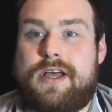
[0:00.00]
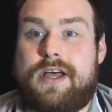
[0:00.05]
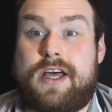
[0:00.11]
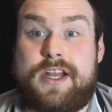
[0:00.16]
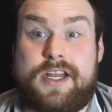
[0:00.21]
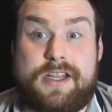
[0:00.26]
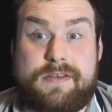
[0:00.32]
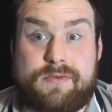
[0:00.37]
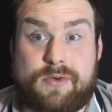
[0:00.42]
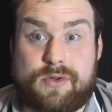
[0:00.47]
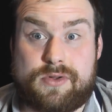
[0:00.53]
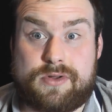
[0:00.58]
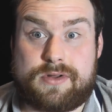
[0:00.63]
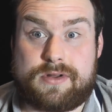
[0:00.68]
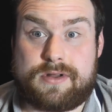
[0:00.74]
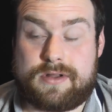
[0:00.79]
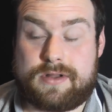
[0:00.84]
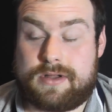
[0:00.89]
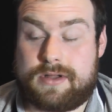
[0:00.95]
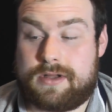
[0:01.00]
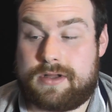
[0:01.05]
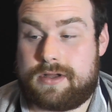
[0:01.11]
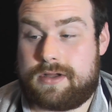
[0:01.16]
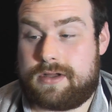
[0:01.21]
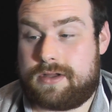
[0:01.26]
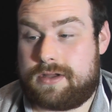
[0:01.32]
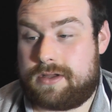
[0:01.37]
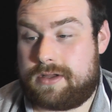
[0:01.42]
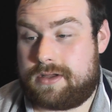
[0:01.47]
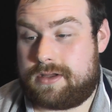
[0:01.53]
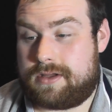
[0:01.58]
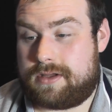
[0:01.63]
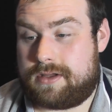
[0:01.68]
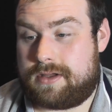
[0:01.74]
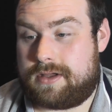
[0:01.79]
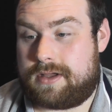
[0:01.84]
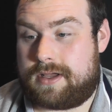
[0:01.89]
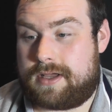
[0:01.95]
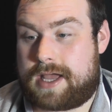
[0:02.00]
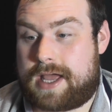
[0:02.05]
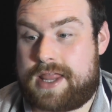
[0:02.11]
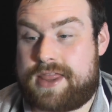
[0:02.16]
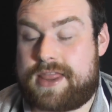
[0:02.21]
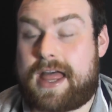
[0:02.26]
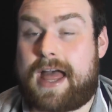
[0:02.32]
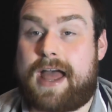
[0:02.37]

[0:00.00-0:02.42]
an eVod. And